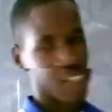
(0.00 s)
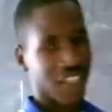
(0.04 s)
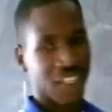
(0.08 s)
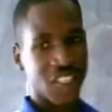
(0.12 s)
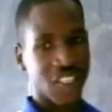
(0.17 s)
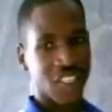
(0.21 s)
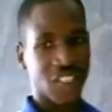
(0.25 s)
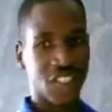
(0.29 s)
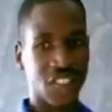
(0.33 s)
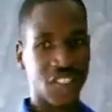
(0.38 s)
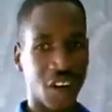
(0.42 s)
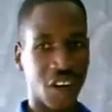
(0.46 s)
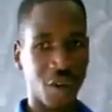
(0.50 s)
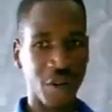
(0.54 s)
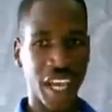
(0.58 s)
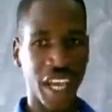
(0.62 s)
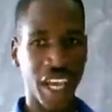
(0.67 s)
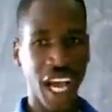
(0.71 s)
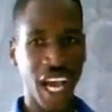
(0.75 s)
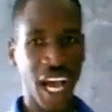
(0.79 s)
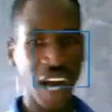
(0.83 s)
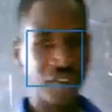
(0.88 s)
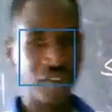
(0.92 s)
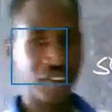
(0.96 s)
So we
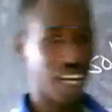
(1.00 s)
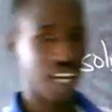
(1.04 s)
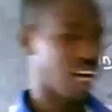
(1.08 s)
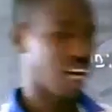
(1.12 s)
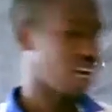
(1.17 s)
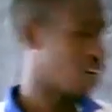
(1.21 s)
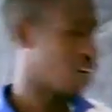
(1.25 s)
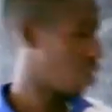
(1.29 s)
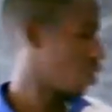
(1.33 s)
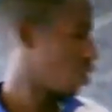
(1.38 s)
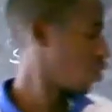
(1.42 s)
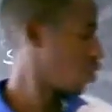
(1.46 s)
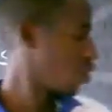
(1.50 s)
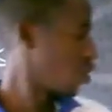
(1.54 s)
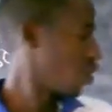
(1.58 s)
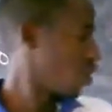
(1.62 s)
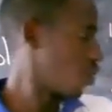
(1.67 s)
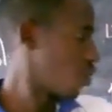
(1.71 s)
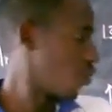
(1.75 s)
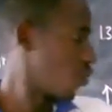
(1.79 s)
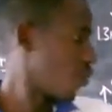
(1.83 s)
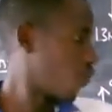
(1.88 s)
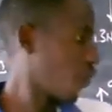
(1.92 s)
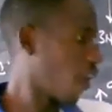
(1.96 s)
have now
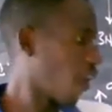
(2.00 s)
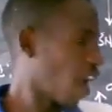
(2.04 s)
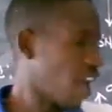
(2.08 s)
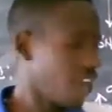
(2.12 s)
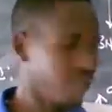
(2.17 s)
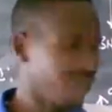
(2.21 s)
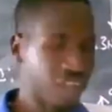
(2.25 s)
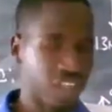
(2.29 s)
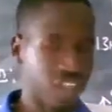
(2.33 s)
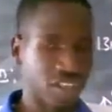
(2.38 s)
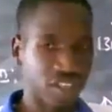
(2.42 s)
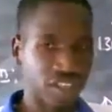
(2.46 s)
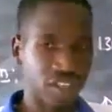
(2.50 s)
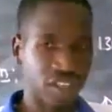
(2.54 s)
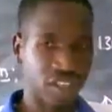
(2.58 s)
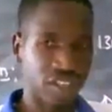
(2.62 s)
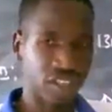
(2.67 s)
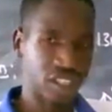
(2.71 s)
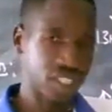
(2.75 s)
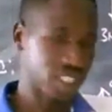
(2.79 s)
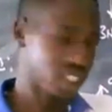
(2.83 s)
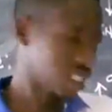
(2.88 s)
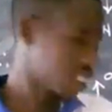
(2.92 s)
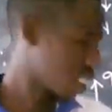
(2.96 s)
5
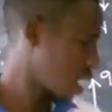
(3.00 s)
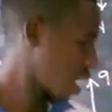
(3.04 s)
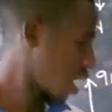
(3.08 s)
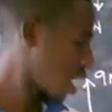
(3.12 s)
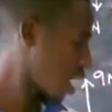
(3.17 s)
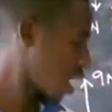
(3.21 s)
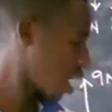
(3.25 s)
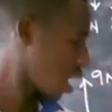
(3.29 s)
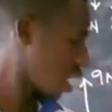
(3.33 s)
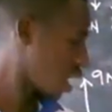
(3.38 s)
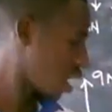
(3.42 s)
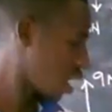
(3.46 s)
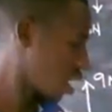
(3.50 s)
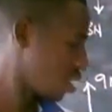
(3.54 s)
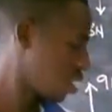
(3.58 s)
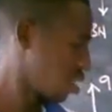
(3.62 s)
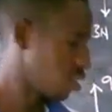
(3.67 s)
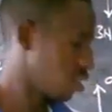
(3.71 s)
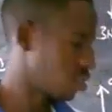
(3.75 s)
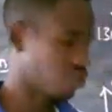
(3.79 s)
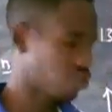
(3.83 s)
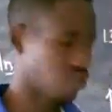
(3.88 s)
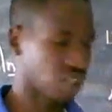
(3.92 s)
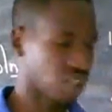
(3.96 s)
newtons
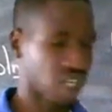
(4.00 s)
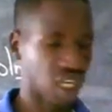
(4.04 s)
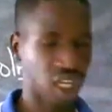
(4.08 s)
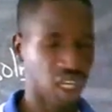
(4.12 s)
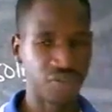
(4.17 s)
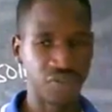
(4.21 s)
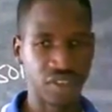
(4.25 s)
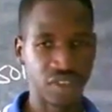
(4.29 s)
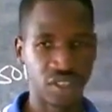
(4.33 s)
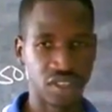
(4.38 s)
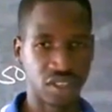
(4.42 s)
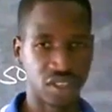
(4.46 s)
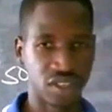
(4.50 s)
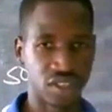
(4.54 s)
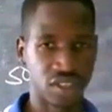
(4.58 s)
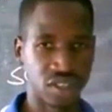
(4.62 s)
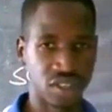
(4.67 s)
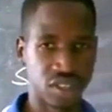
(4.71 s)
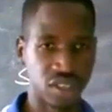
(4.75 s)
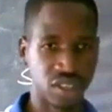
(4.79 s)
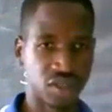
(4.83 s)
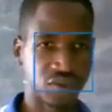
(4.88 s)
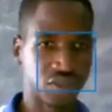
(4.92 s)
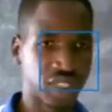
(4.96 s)
and 12
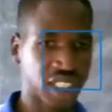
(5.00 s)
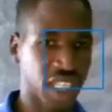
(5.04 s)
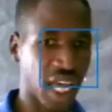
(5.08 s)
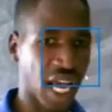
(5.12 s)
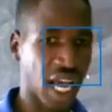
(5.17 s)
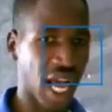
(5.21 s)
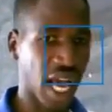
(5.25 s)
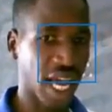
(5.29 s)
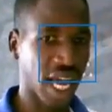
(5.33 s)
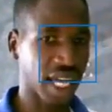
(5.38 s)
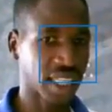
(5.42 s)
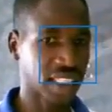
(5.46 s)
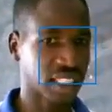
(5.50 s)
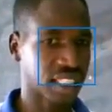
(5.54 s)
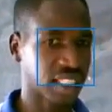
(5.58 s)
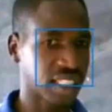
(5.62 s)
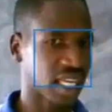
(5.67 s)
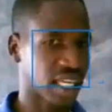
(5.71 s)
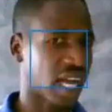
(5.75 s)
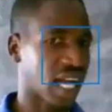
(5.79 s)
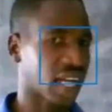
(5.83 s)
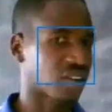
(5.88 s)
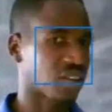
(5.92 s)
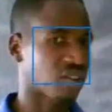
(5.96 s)
newtons which are
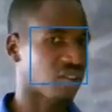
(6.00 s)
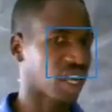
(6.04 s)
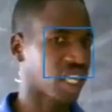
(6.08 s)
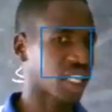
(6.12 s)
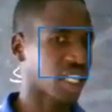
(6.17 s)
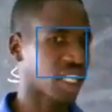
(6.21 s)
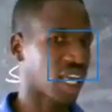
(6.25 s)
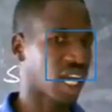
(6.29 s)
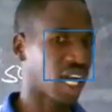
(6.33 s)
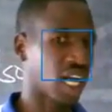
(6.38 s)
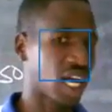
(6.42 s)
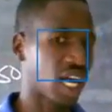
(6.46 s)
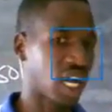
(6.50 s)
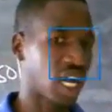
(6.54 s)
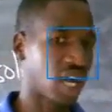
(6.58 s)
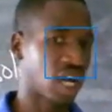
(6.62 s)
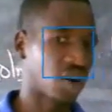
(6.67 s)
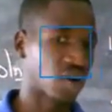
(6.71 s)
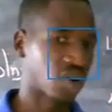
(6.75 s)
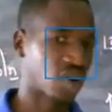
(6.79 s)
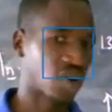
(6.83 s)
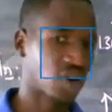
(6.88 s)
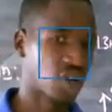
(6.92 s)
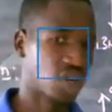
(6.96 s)
acting at right
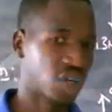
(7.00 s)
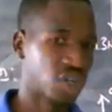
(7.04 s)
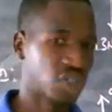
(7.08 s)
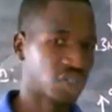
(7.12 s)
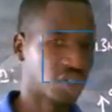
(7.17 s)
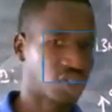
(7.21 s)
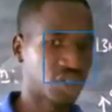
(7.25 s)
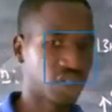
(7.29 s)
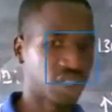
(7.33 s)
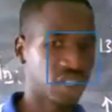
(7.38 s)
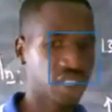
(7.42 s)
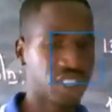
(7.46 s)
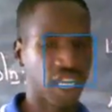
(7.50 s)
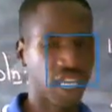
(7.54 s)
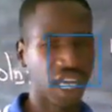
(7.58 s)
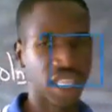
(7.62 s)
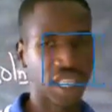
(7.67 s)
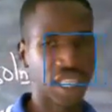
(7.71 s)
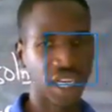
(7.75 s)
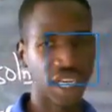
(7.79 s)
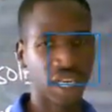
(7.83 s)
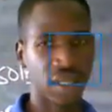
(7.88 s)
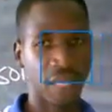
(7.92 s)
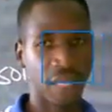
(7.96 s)
angle to each
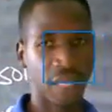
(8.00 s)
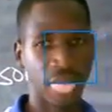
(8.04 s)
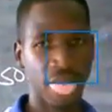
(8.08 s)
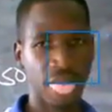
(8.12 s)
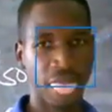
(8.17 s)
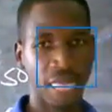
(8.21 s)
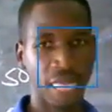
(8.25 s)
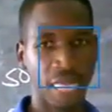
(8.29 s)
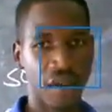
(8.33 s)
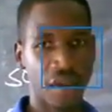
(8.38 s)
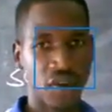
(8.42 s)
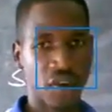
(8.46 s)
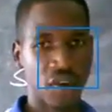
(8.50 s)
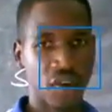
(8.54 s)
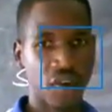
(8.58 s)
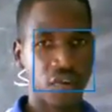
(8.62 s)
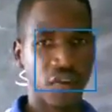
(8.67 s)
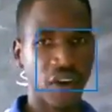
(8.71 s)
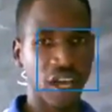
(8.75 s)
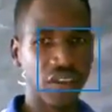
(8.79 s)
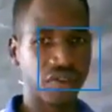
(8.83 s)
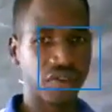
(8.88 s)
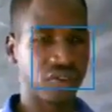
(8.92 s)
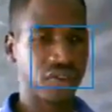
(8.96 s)
other.
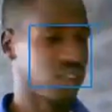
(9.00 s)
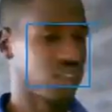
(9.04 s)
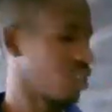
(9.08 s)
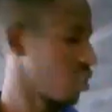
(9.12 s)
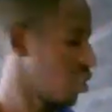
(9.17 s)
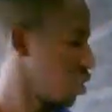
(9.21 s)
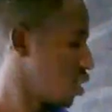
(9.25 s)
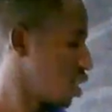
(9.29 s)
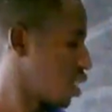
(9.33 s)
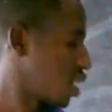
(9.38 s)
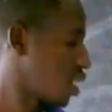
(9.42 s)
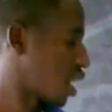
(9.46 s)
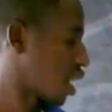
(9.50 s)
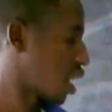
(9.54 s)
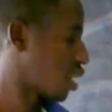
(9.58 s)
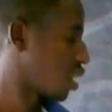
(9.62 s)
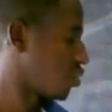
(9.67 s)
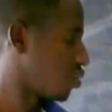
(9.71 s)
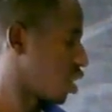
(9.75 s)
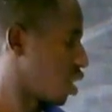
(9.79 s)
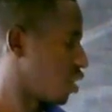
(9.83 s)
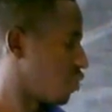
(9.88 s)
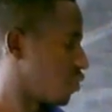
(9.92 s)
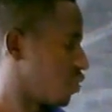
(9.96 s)
5 newtons and
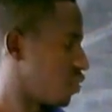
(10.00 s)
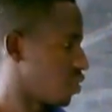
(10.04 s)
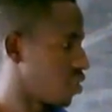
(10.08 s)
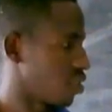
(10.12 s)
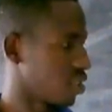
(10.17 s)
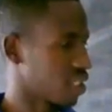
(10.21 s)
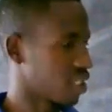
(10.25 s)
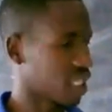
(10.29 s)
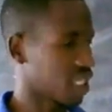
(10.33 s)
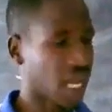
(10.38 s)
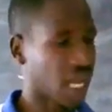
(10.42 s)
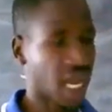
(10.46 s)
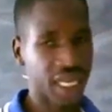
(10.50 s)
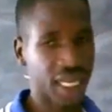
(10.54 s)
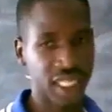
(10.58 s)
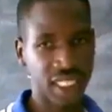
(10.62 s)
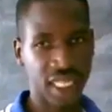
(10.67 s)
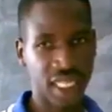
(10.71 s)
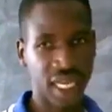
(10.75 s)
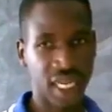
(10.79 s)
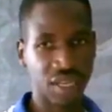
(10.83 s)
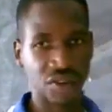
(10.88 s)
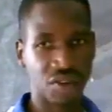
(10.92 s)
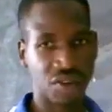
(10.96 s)
12 newtons are
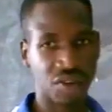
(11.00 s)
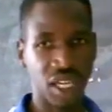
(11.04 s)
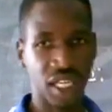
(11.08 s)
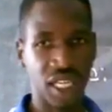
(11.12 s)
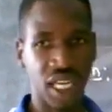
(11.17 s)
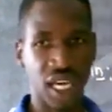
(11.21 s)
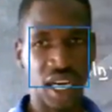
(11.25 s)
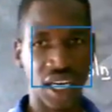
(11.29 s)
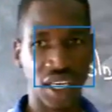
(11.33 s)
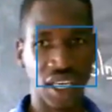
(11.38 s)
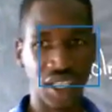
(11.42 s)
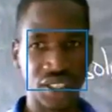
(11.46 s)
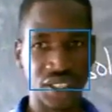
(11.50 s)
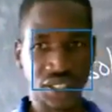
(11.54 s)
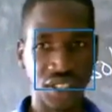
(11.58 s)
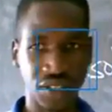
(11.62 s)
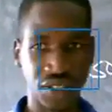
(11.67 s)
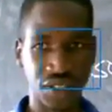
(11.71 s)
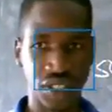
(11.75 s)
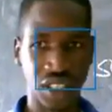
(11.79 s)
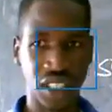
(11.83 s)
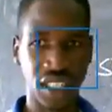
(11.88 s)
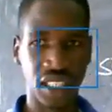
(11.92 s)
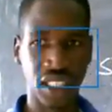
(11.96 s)
acting at right angle
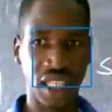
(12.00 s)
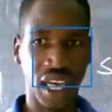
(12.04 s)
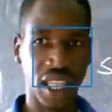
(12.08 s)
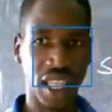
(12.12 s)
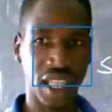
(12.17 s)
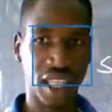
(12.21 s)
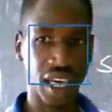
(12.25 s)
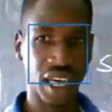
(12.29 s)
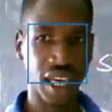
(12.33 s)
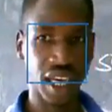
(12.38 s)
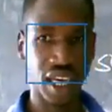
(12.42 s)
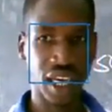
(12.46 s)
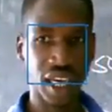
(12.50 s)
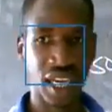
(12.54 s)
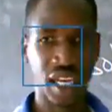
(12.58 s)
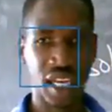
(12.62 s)
to each other.